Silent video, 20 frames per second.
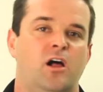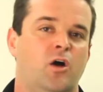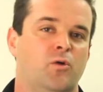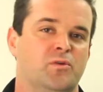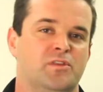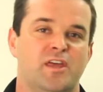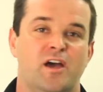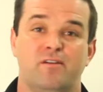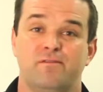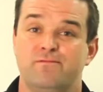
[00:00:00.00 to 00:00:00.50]
all
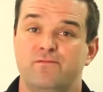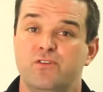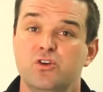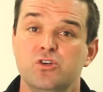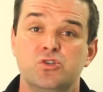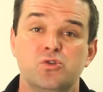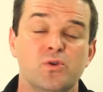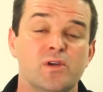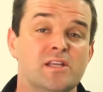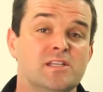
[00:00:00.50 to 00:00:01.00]
without food
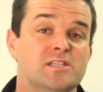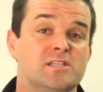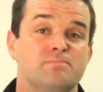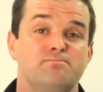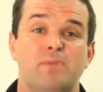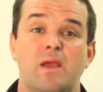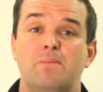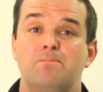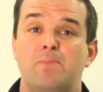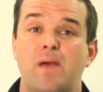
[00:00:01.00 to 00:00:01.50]
treats,
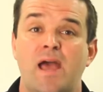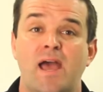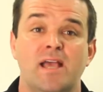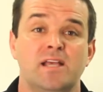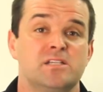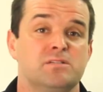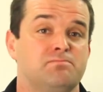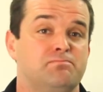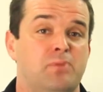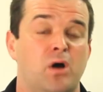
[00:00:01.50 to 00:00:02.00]
bait
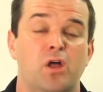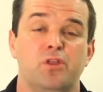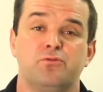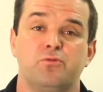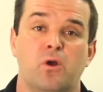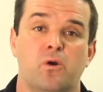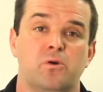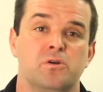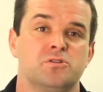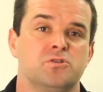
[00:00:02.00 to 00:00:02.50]
bags, ball
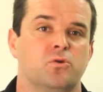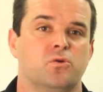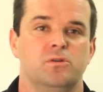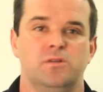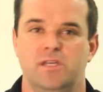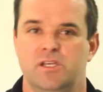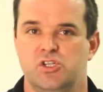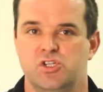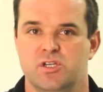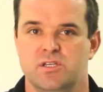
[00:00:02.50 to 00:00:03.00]
throwers, or
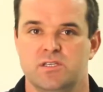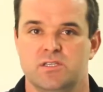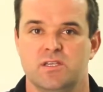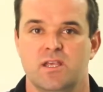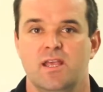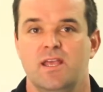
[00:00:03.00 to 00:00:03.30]
leashes.